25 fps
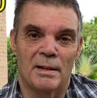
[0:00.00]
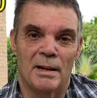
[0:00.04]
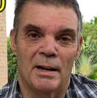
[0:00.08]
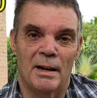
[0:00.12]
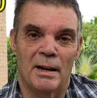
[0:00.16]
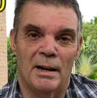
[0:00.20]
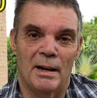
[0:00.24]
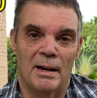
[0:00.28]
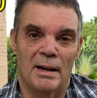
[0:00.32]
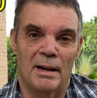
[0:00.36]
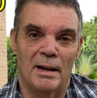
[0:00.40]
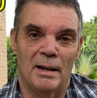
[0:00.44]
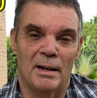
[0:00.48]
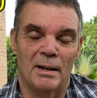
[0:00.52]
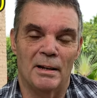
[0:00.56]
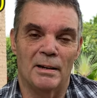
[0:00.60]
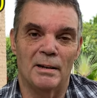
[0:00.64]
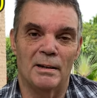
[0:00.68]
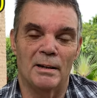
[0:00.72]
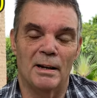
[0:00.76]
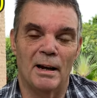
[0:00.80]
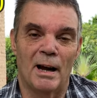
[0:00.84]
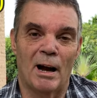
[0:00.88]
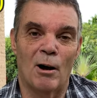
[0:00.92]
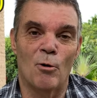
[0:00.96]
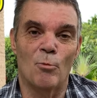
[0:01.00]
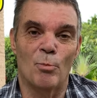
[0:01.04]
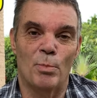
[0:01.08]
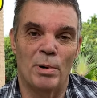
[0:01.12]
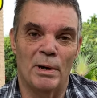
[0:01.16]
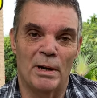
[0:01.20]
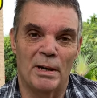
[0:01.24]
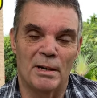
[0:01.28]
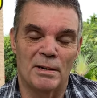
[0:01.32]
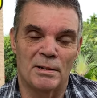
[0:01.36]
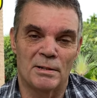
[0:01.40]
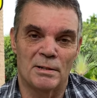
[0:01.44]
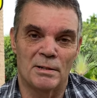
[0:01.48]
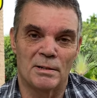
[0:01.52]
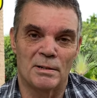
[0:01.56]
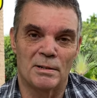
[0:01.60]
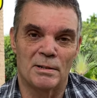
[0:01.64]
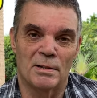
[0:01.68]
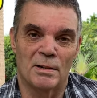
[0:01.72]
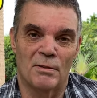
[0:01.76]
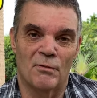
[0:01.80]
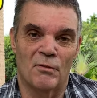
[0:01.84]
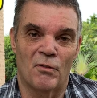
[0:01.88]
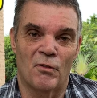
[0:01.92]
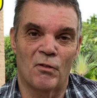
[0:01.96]
a
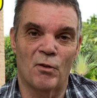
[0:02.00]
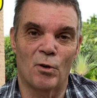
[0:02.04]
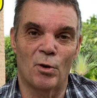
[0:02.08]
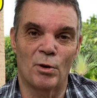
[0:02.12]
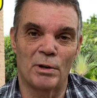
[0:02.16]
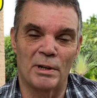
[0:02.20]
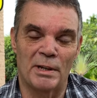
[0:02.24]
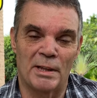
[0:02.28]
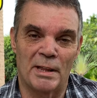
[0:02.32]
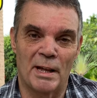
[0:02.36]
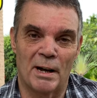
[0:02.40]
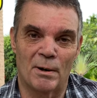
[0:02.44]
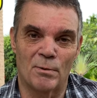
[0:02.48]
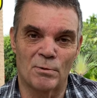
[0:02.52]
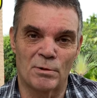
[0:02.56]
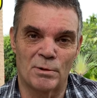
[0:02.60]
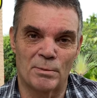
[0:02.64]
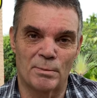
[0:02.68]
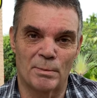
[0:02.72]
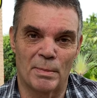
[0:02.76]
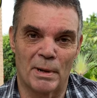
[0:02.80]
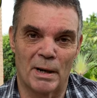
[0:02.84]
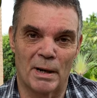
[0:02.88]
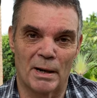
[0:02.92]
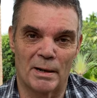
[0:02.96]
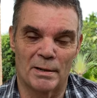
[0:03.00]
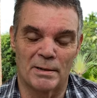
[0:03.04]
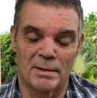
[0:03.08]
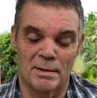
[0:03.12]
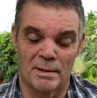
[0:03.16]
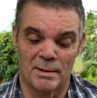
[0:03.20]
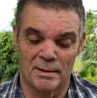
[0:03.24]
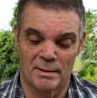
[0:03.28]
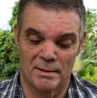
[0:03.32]
outpatient of 40,000 baht.